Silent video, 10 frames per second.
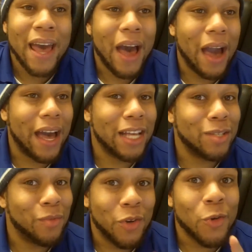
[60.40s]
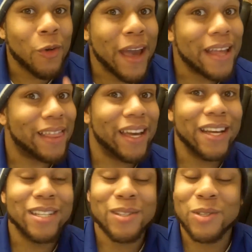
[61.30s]
I got some great
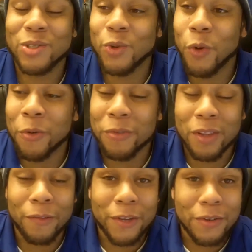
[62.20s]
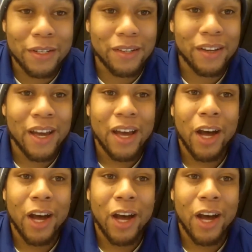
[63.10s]
things in store for the future.